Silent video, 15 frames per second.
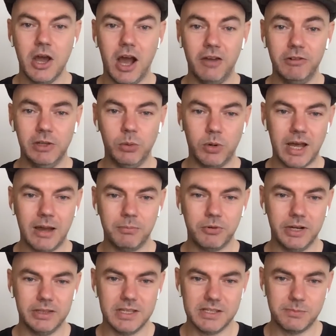I really want to
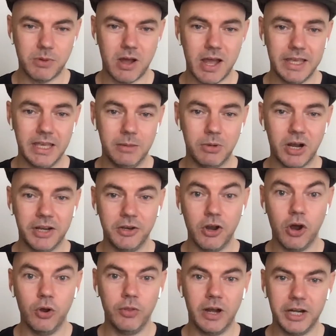upgrade this spy here, but I
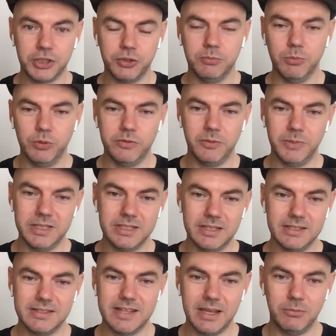know that I should move them into
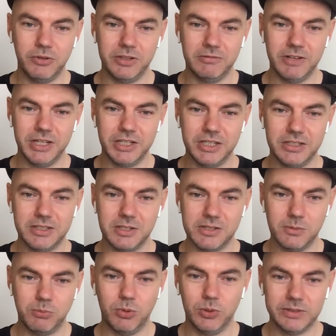this neighboring region to
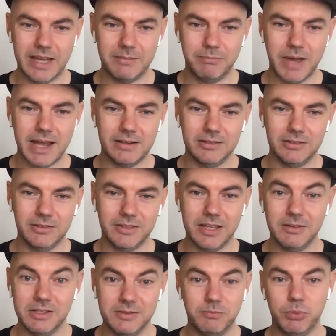support that battle
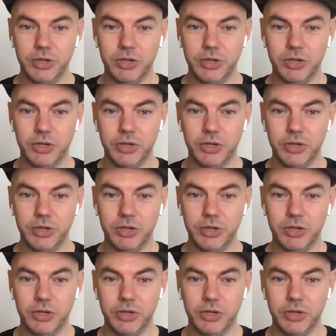that is